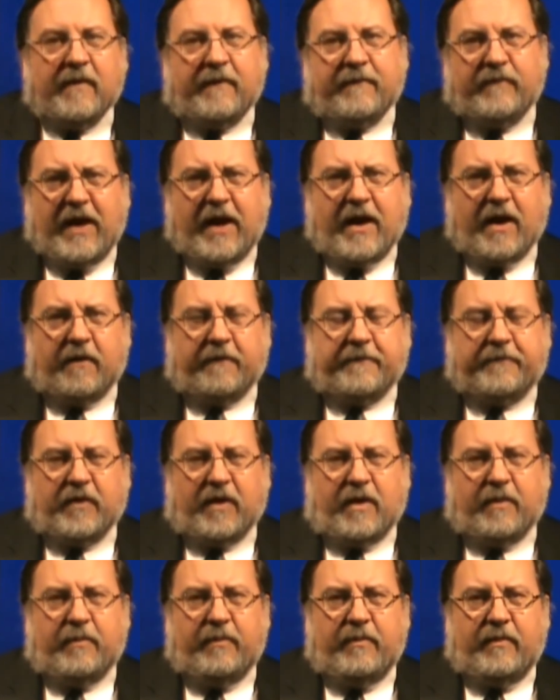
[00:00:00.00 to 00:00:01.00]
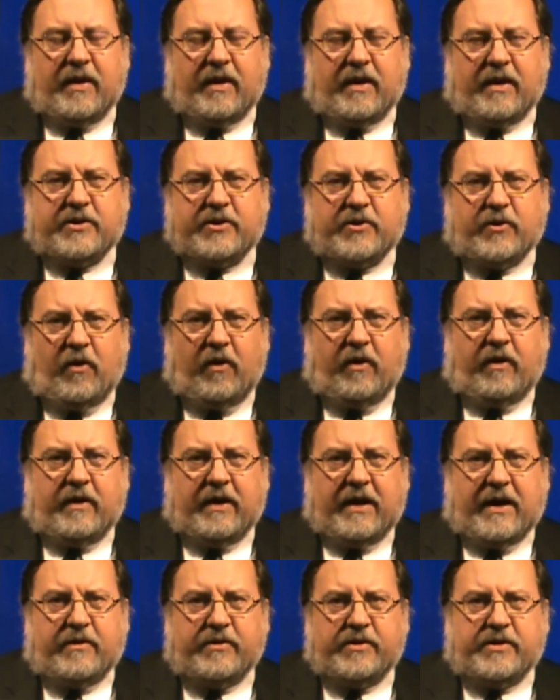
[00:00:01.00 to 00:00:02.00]
Now, from
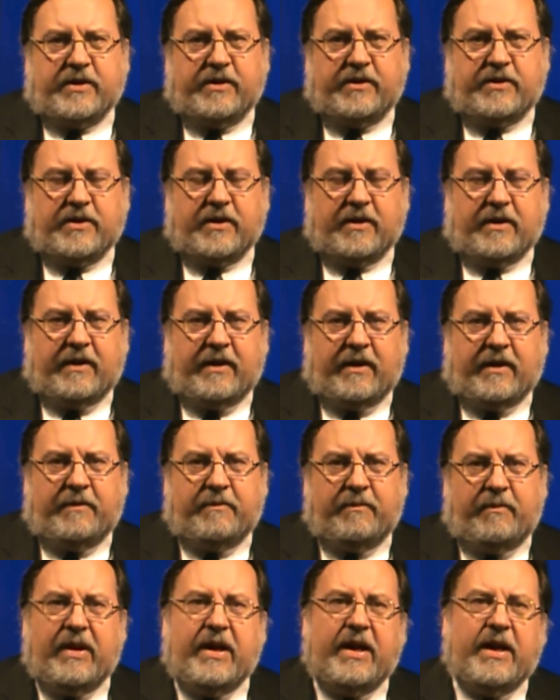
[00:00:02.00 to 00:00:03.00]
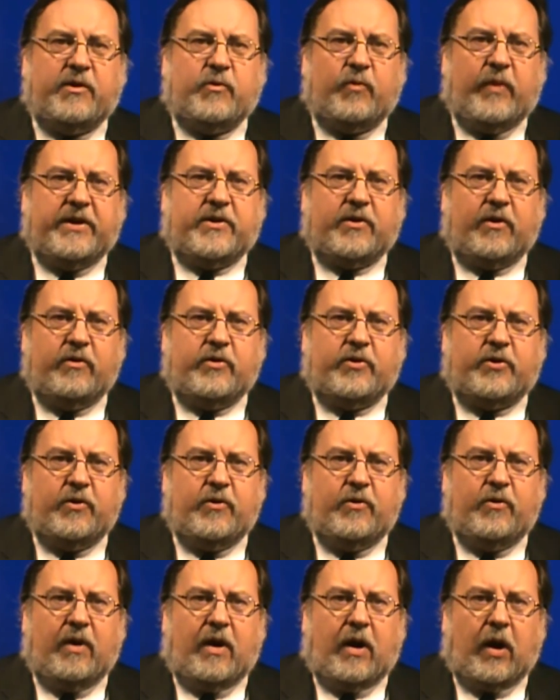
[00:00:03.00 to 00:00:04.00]
slaughterhouses and meat, we turn
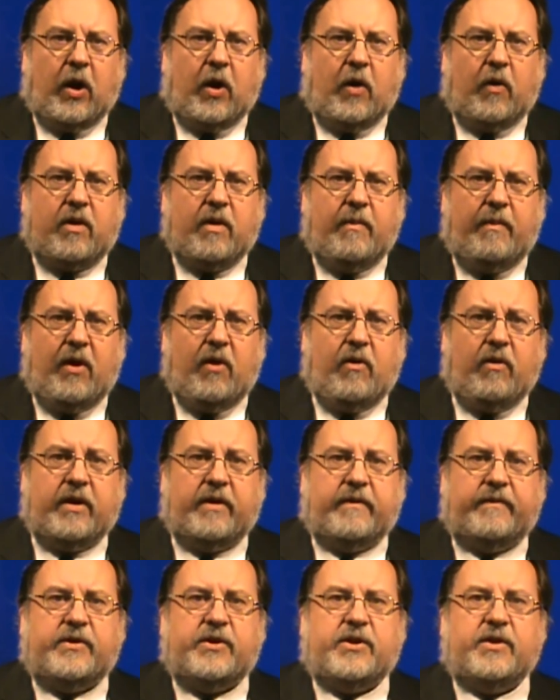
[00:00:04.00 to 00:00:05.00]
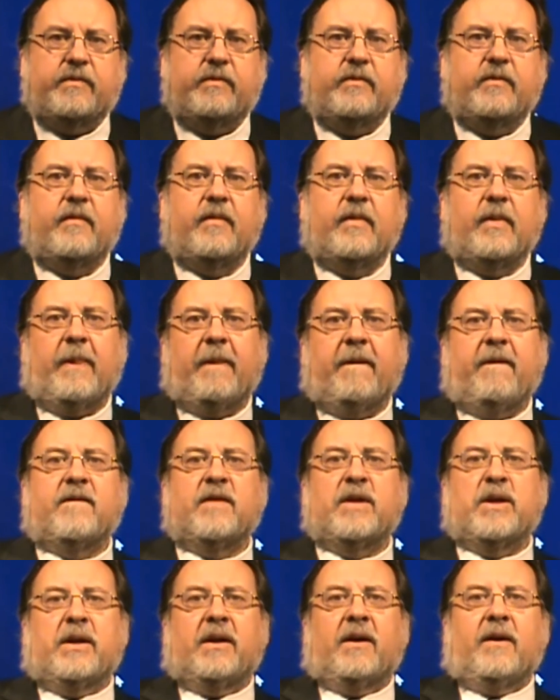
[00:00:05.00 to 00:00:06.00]
to locomotives.
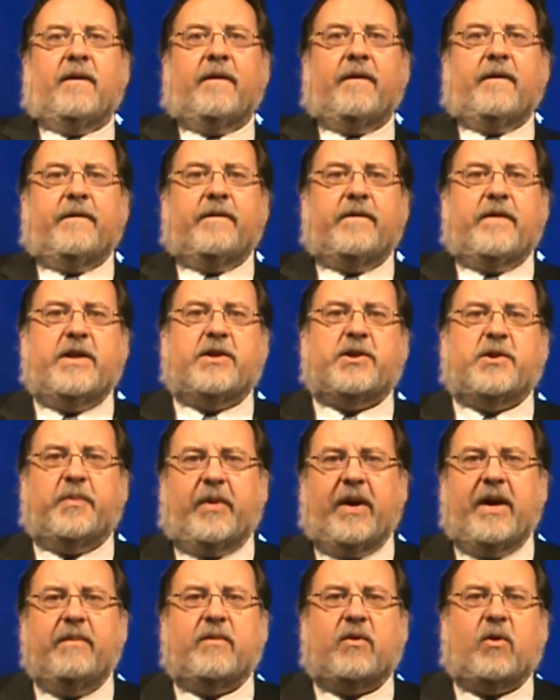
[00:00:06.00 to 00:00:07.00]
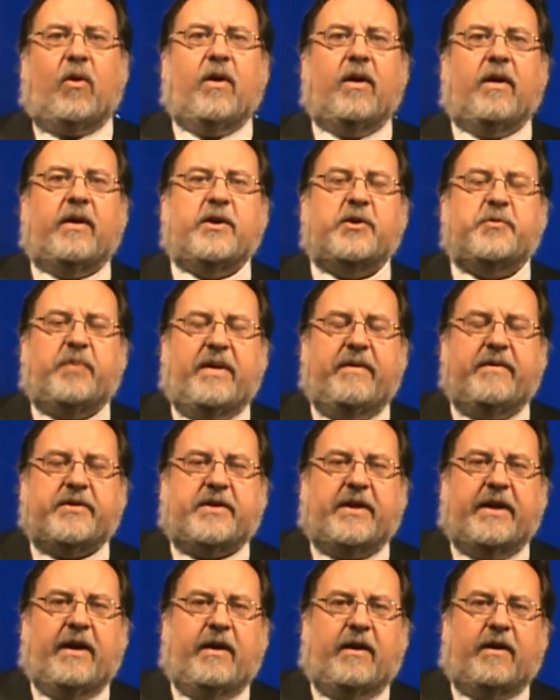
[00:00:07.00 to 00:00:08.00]
The Supreme Court has
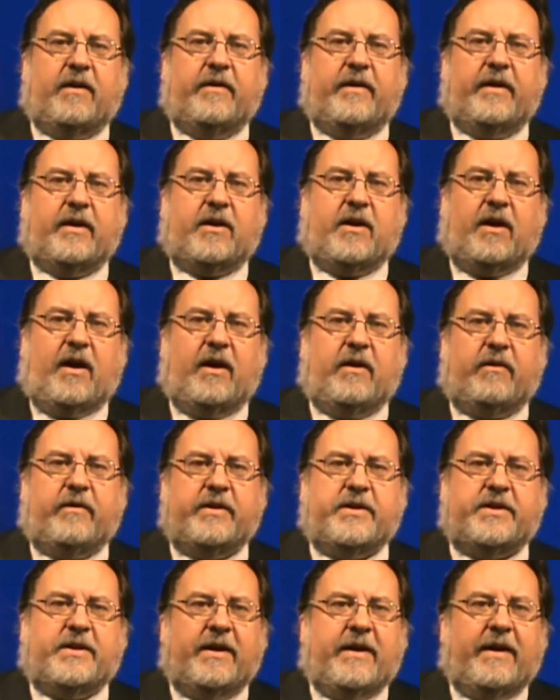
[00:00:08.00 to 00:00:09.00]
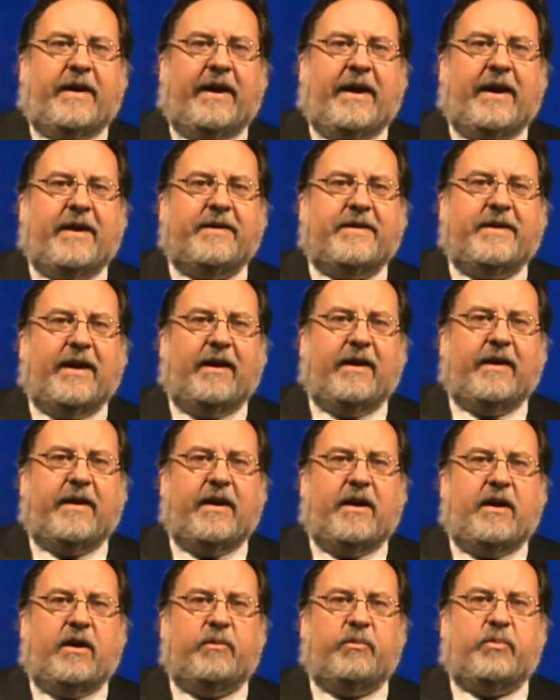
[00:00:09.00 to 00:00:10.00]
previously held that Congress had
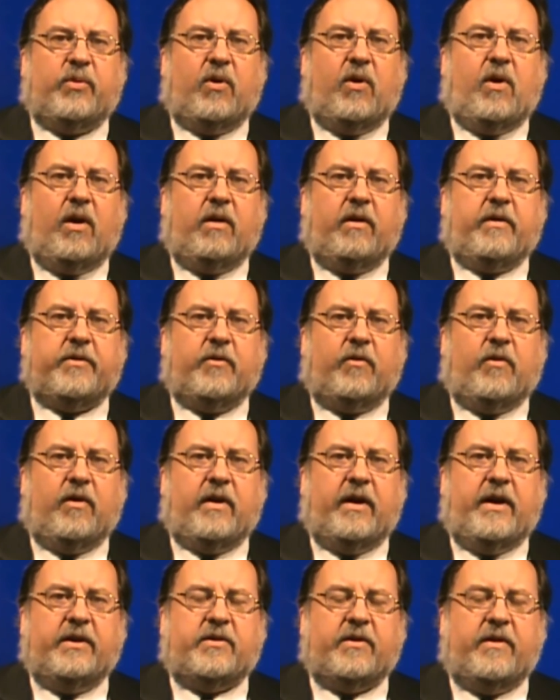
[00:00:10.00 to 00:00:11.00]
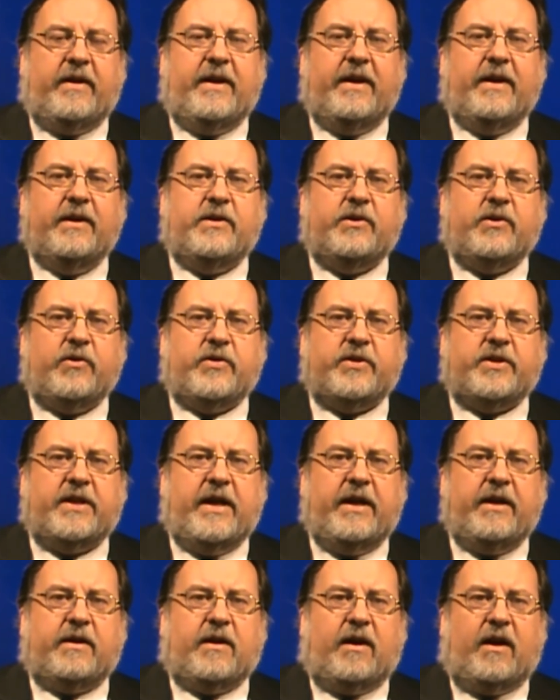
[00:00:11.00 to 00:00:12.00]
delegated broad authority to the
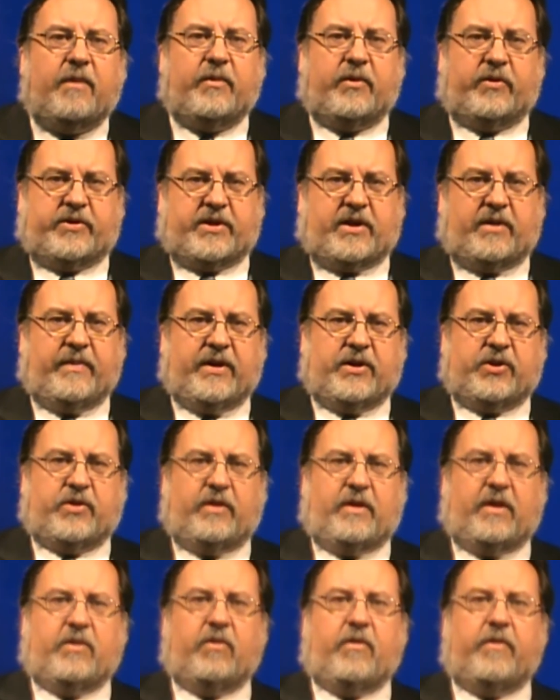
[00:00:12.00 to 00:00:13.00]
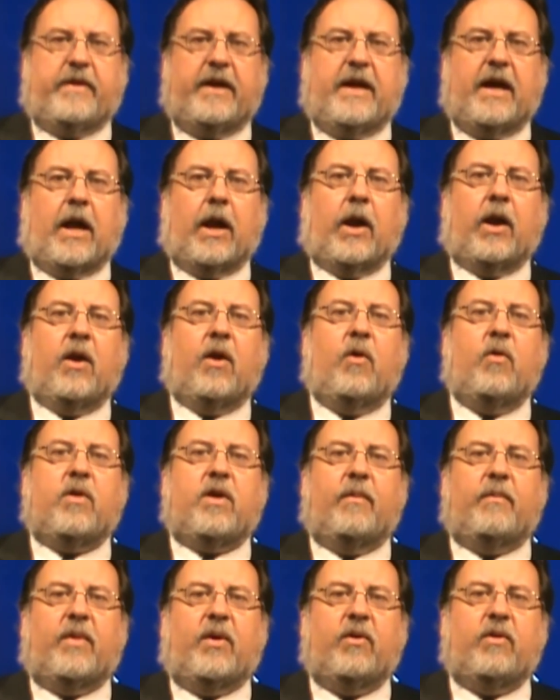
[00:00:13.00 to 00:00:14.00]
Interstate Commerce Commission under the
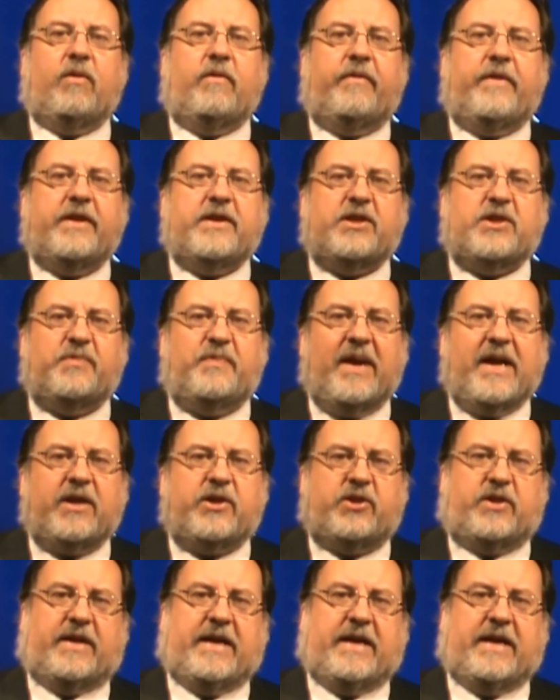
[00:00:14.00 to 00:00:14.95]
Locomotive Inspection